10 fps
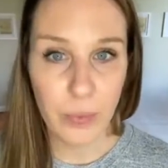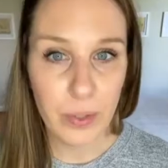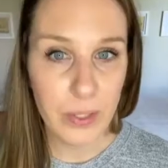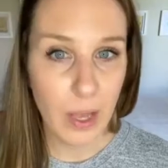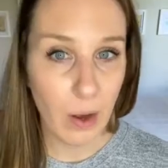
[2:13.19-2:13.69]

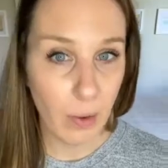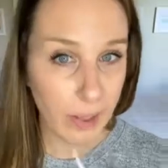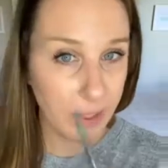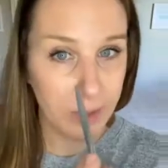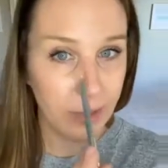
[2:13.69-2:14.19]
So I
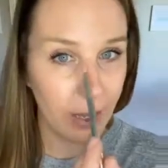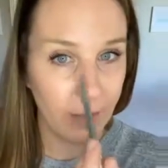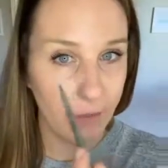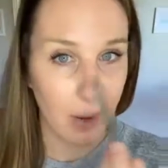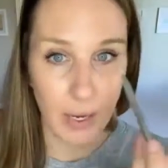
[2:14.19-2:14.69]
do still have
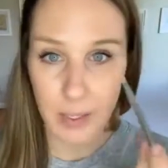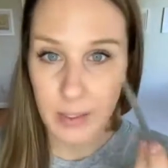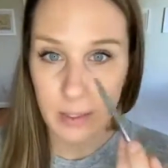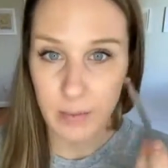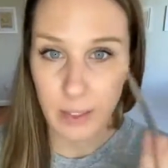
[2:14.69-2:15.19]
my
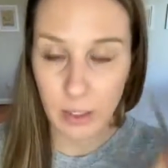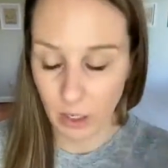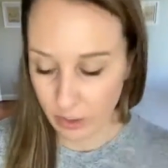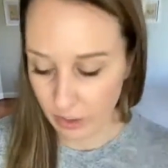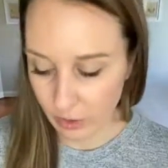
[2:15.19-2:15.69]
severe dark
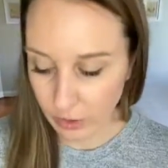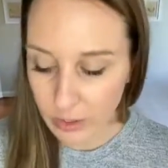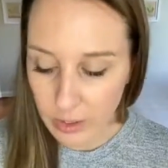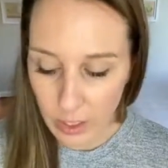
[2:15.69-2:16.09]
circles.